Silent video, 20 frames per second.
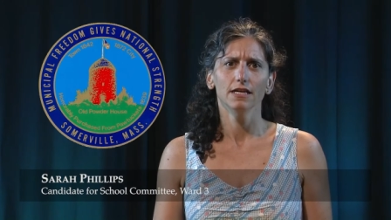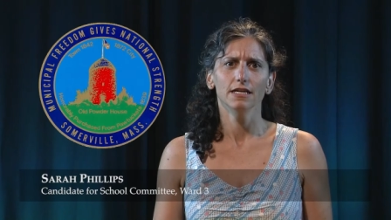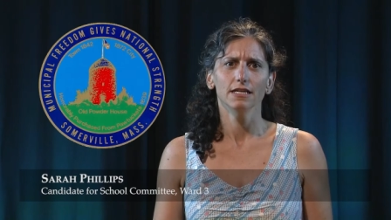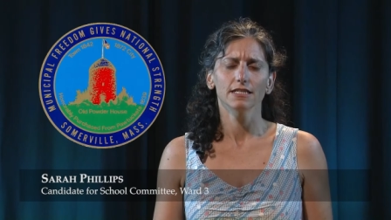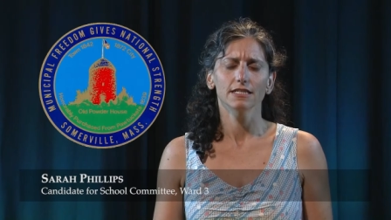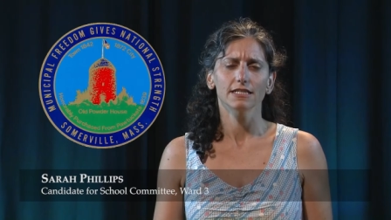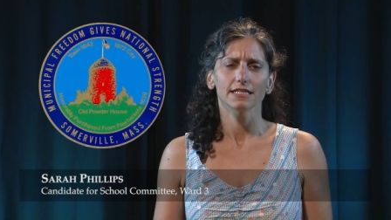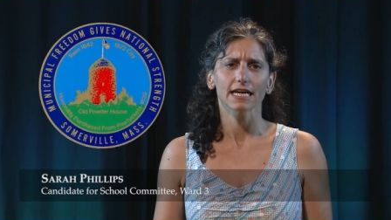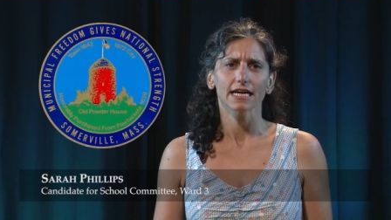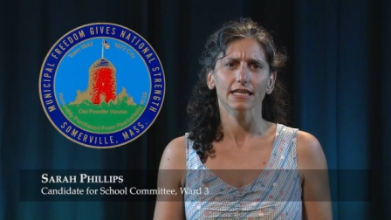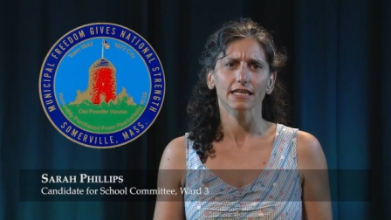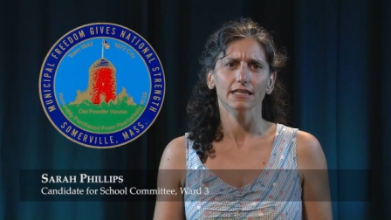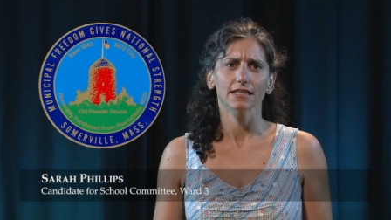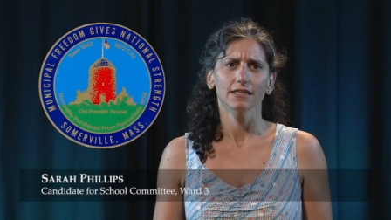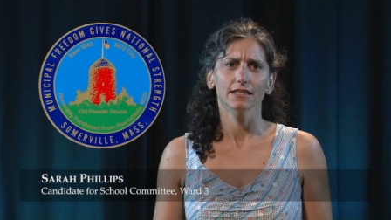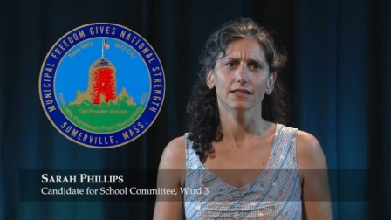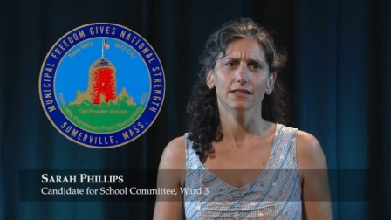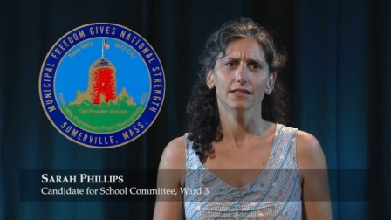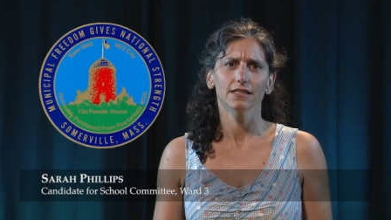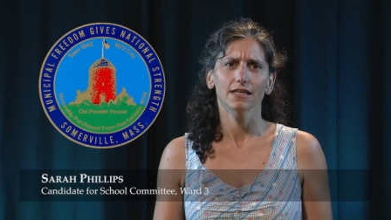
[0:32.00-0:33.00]
Second,
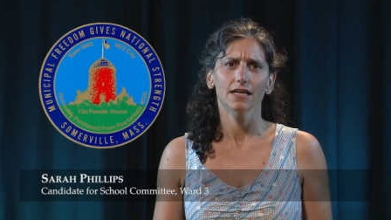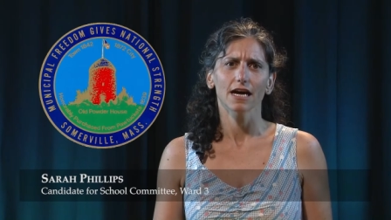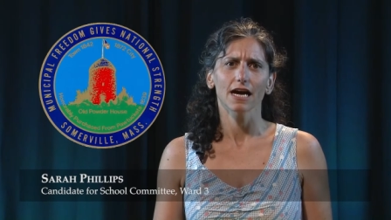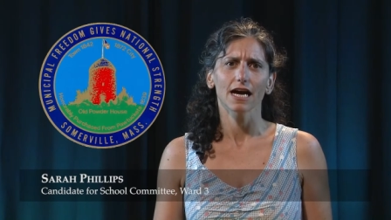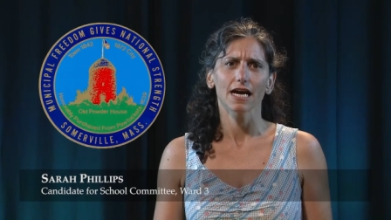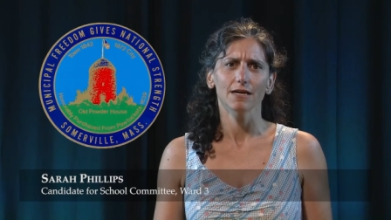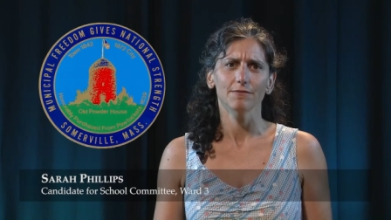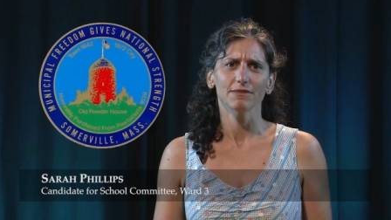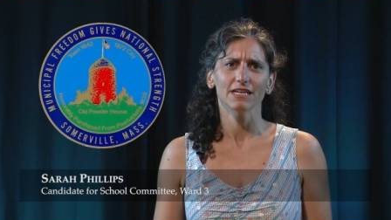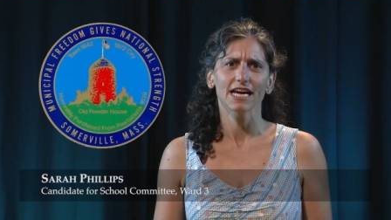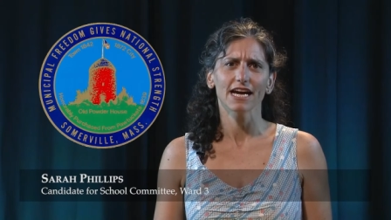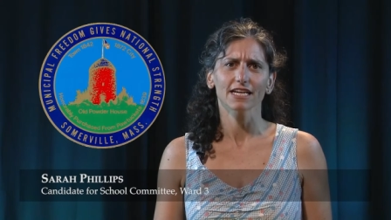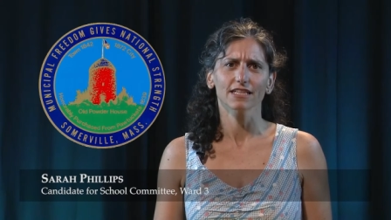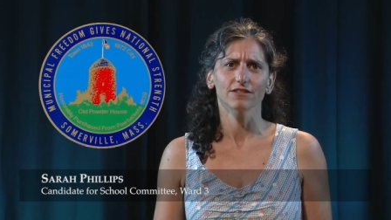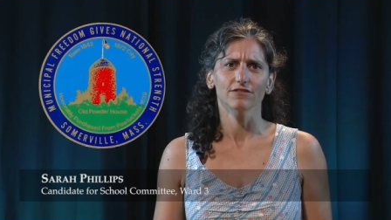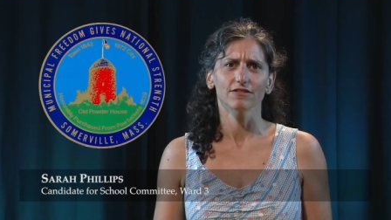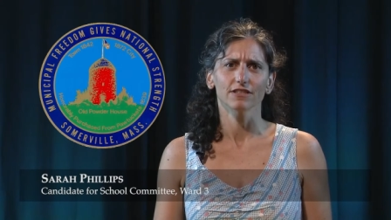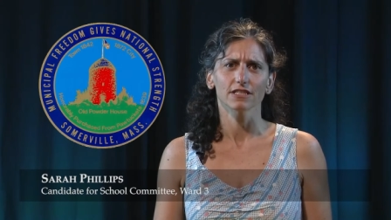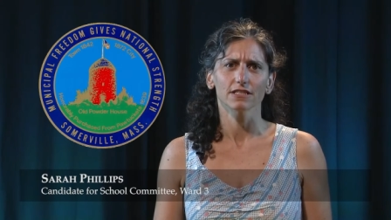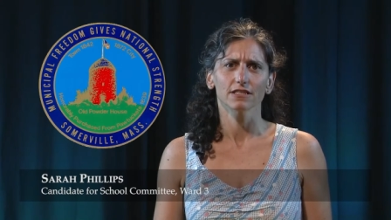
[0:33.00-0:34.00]
I am an
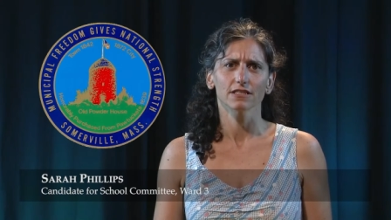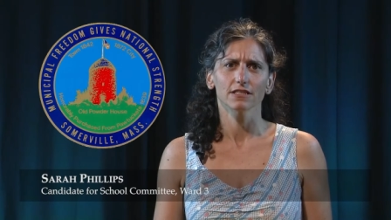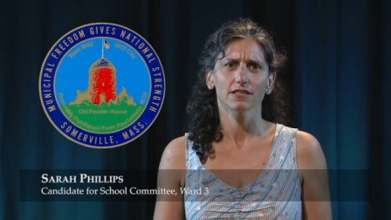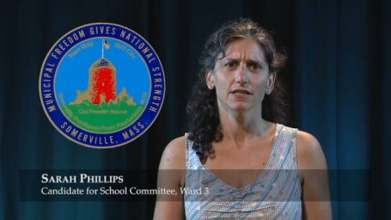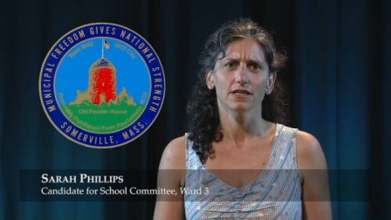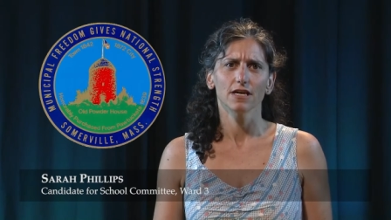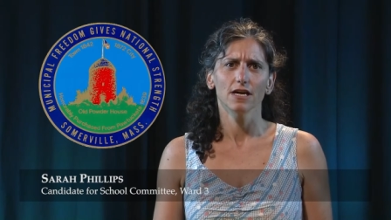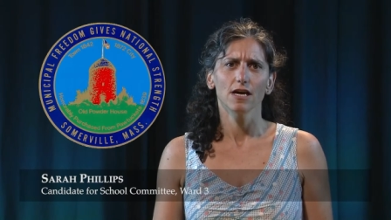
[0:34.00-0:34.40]
activist.